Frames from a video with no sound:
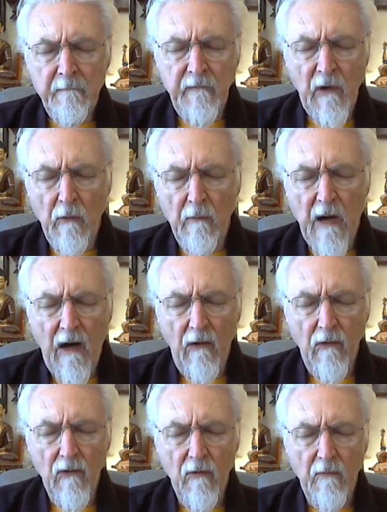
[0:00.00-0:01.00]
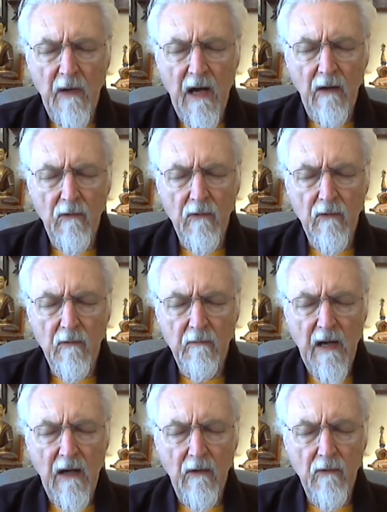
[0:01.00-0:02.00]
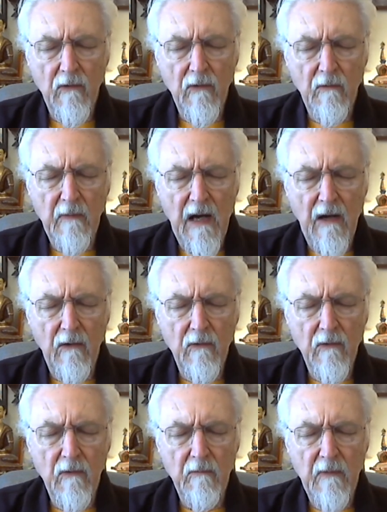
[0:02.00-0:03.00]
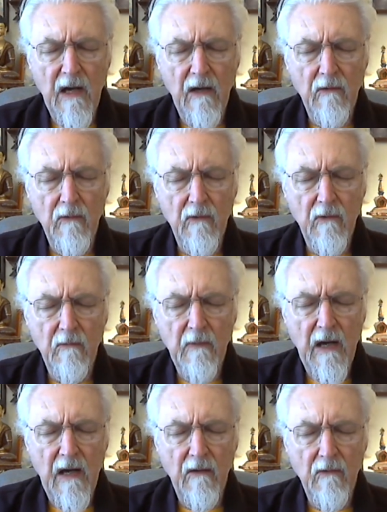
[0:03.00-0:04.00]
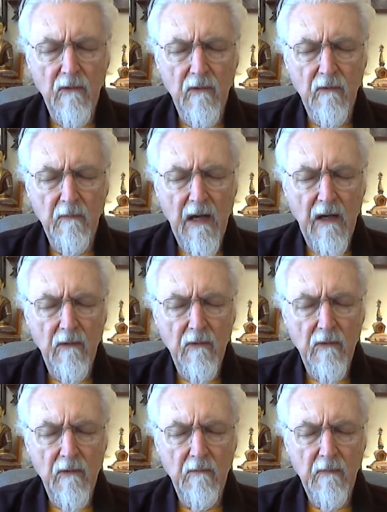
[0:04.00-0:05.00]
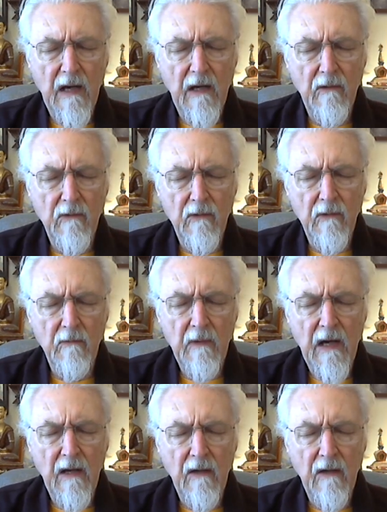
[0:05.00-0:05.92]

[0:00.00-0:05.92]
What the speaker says: Om ah hong om ah hong om ah hong om ah hong om ah hong om ah hong om ah hong om ah